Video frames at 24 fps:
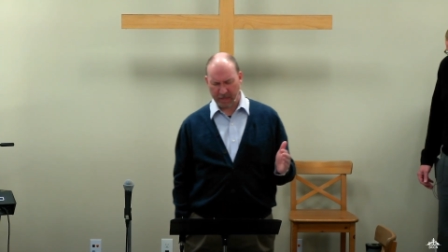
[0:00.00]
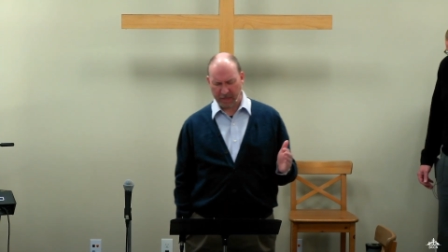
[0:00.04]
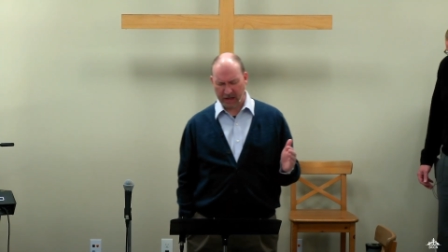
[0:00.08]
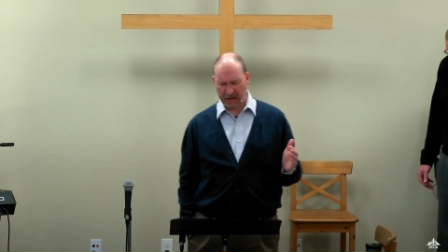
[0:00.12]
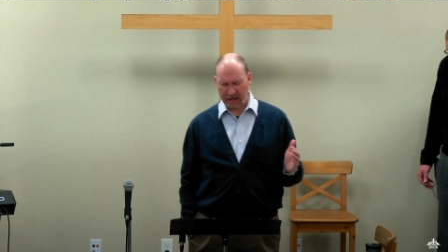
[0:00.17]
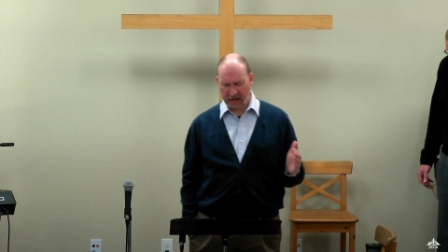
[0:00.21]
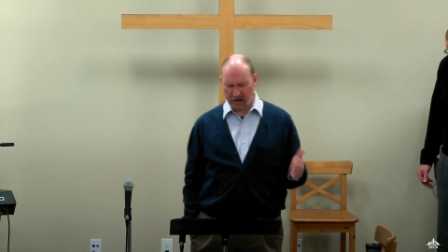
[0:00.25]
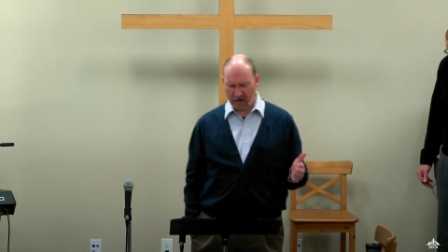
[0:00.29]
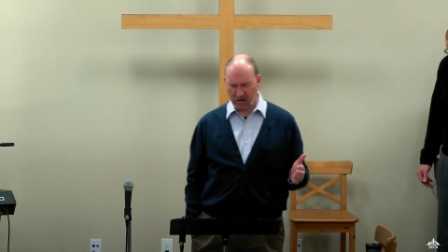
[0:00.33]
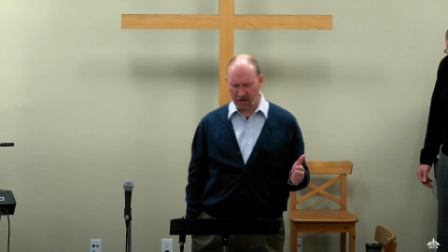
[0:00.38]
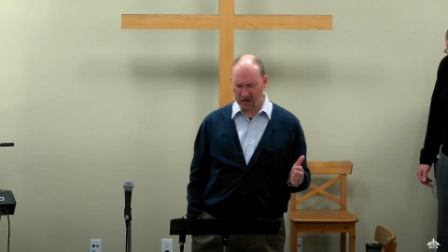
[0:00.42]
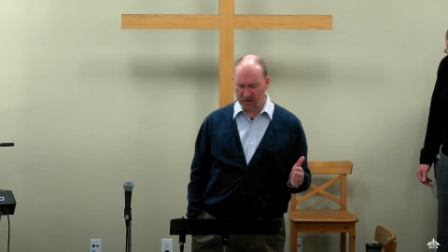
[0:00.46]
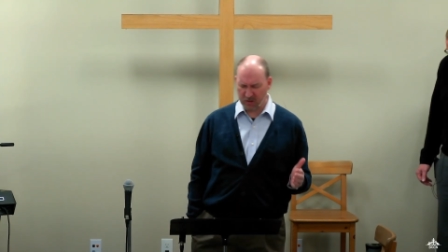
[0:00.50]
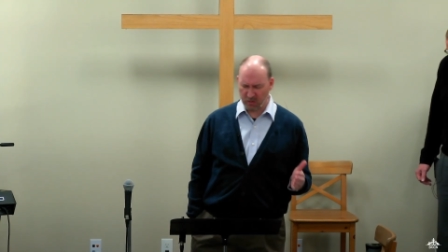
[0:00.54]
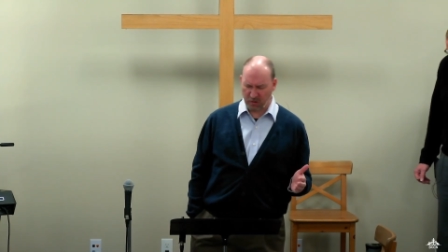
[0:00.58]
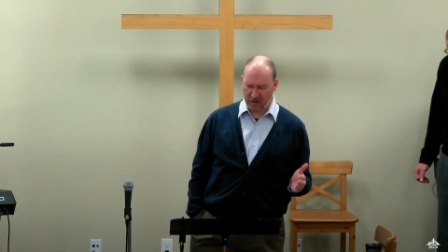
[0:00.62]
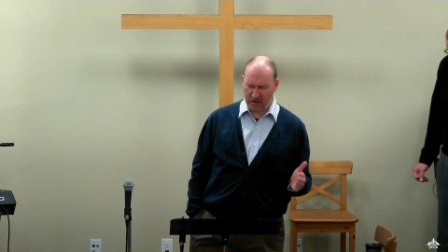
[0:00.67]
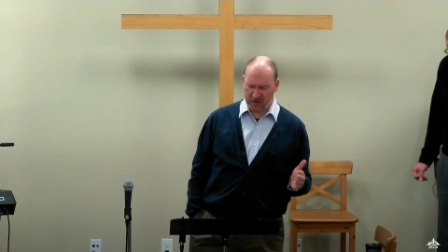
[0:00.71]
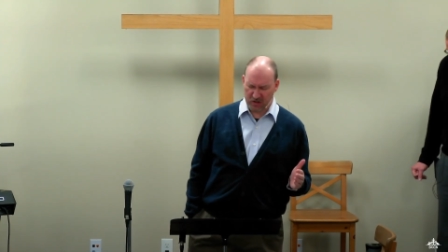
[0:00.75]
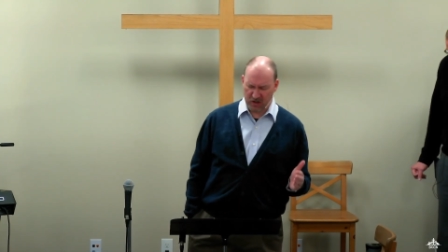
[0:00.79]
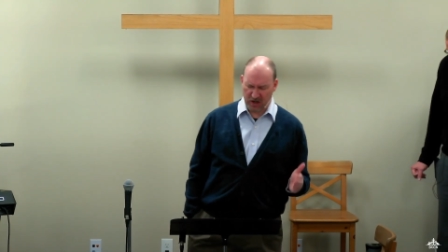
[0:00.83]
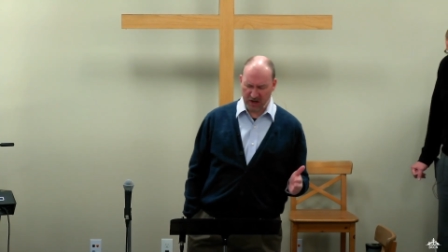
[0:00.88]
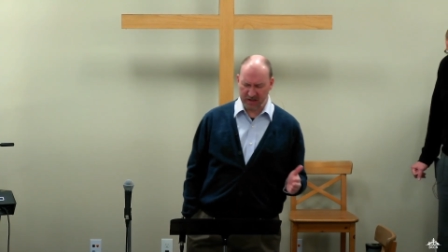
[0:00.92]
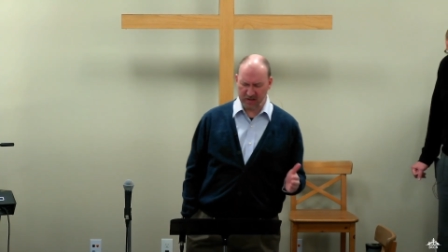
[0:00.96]
here's what
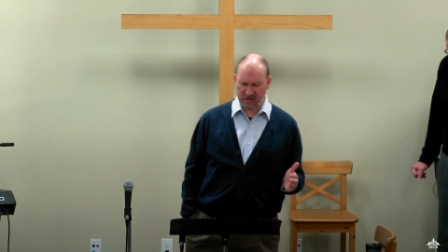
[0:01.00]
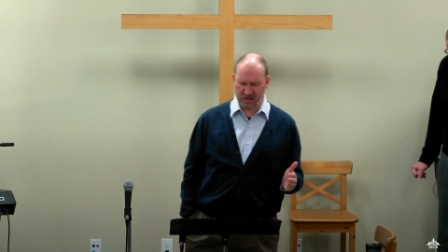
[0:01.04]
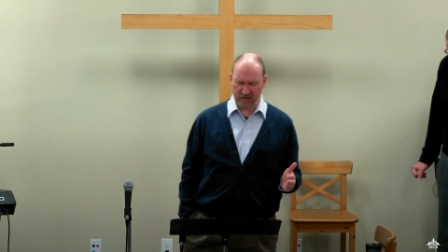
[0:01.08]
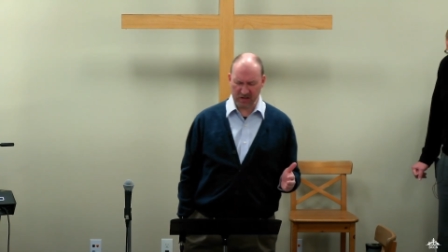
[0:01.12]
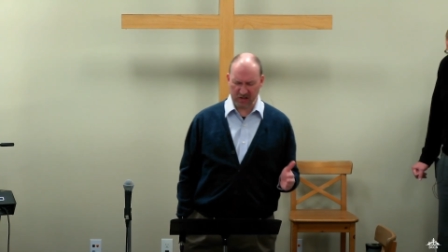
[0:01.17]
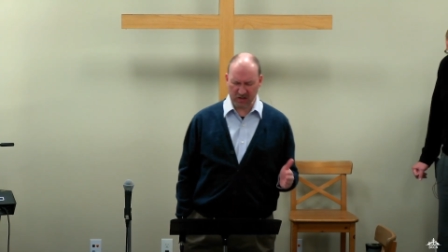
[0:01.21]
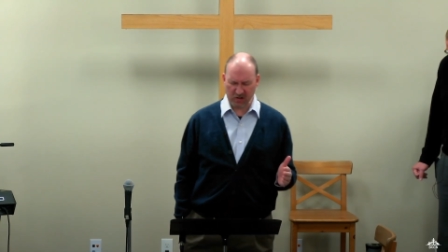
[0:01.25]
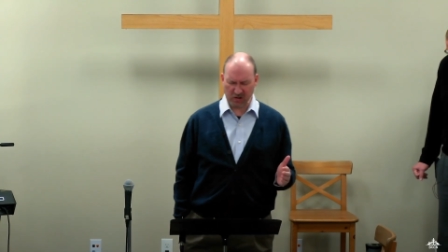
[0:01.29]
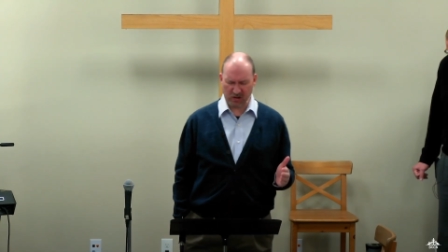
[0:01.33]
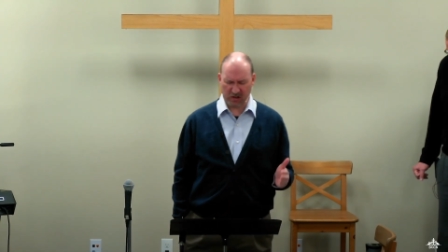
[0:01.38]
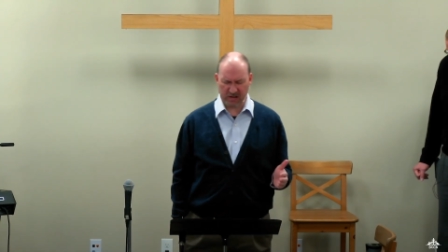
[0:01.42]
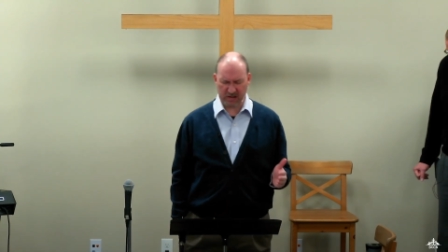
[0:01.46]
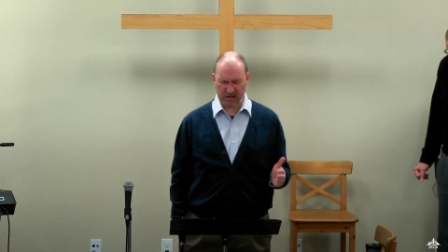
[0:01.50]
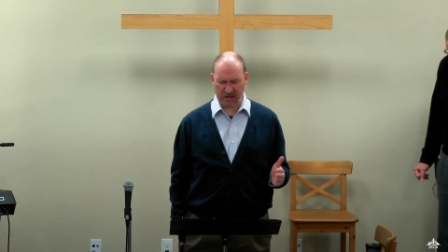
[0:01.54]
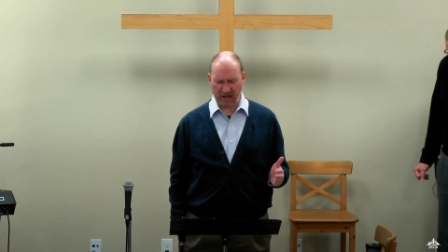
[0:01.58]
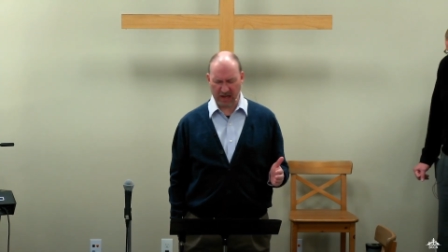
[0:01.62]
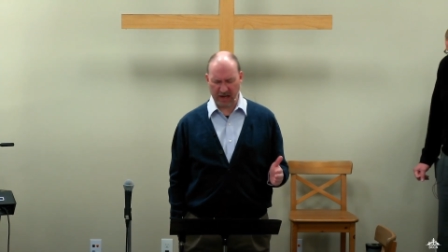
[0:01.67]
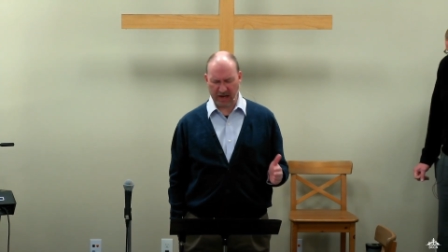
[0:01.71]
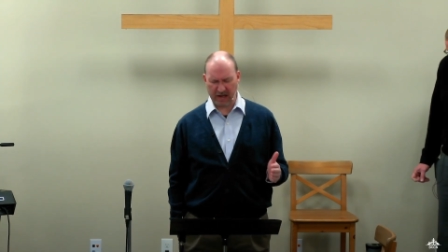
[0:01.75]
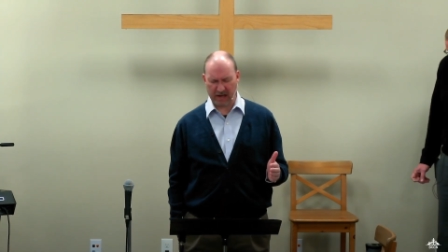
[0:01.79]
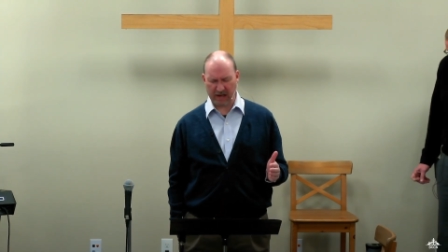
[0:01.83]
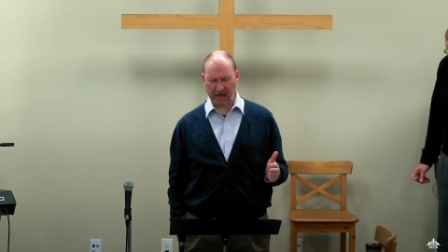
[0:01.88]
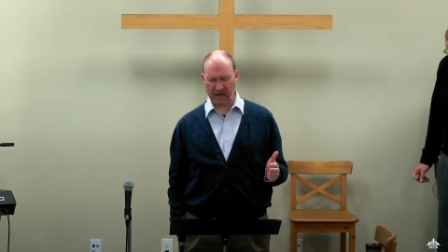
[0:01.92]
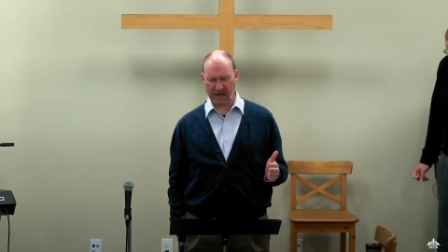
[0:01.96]
justice looks
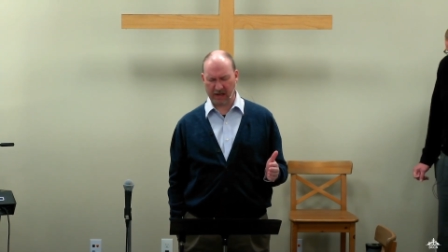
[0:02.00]
like.